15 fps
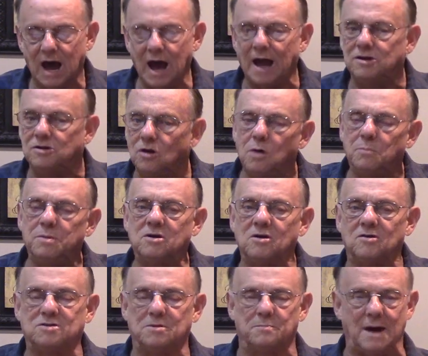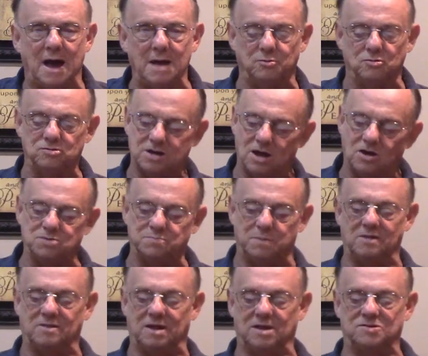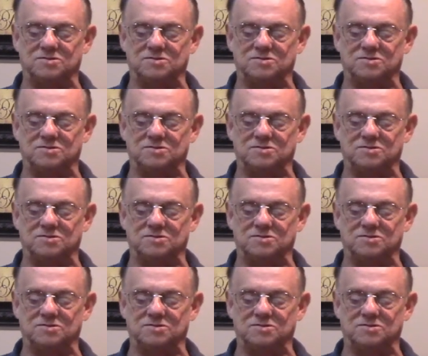I know because the Bible tells me that